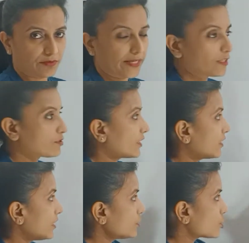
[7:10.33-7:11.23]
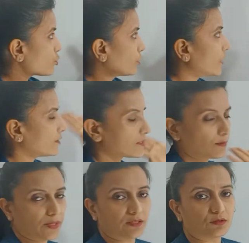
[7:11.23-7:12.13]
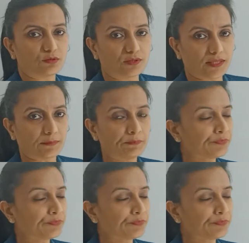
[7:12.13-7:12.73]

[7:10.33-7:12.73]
right? So I can't show that it's a parallelogram.